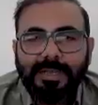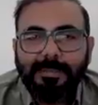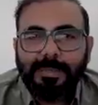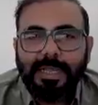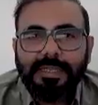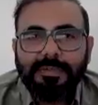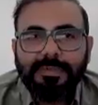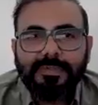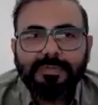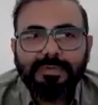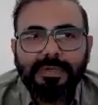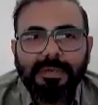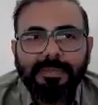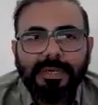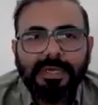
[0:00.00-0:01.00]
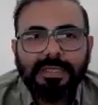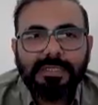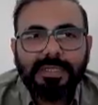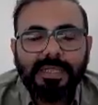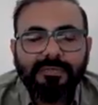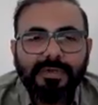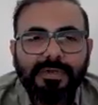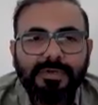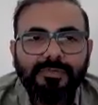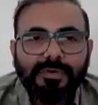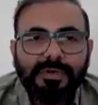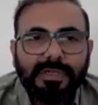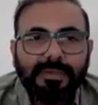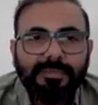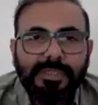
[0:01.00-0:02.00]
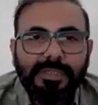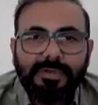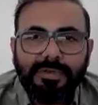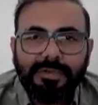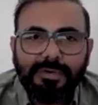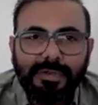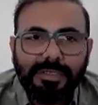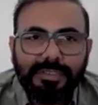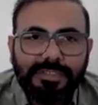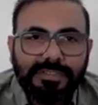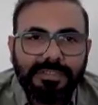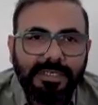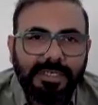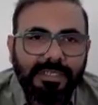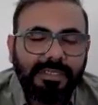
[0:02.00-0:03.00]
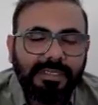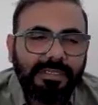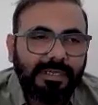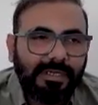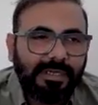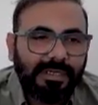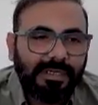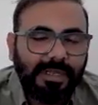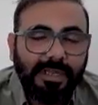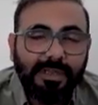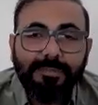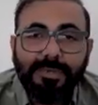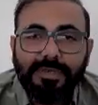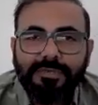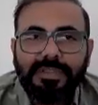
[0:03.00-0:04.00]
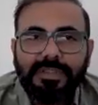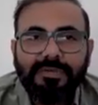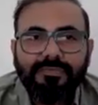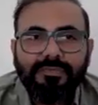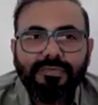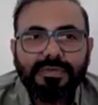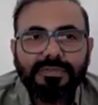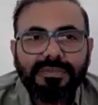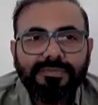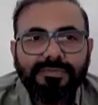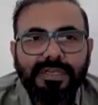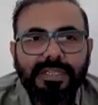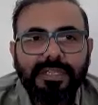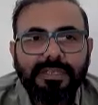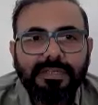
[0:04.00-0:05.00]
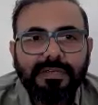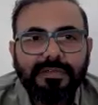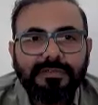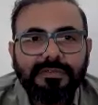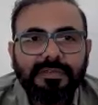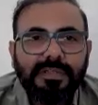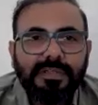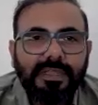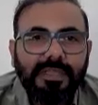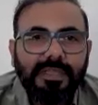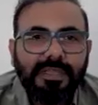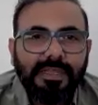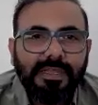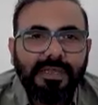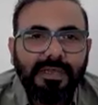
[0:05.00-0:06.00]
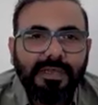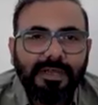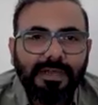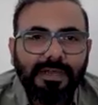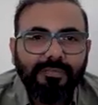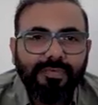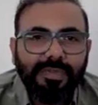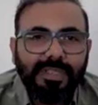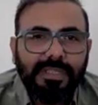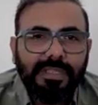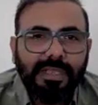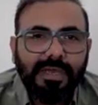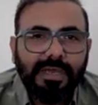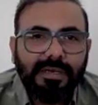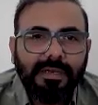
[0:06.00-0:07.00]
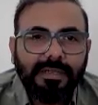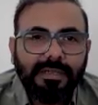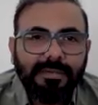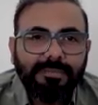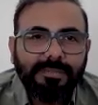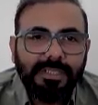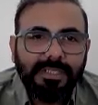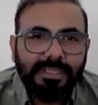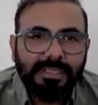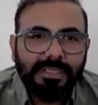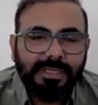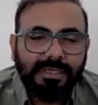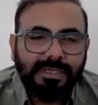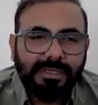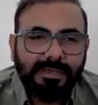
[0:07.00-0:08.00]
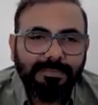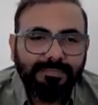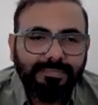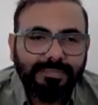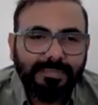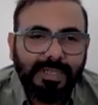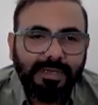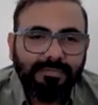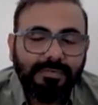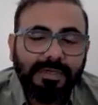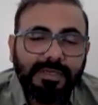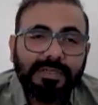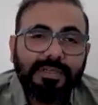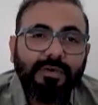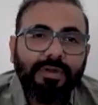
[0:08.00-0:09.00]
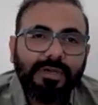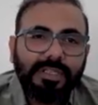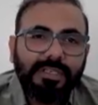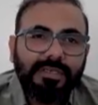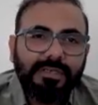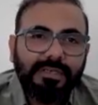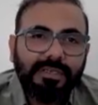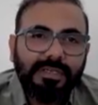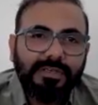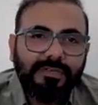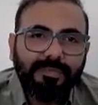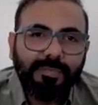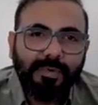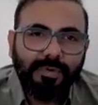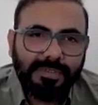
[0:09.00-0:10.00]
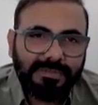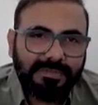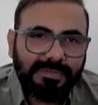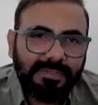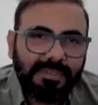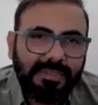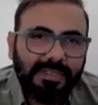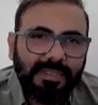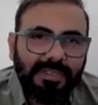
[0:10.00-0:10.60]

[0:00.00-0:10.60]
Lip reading: Yeah, my name is Kunal Bharti. I work for a company called Raw Engineering. I've been with them for 17 years. We are a company that work a lot in sports.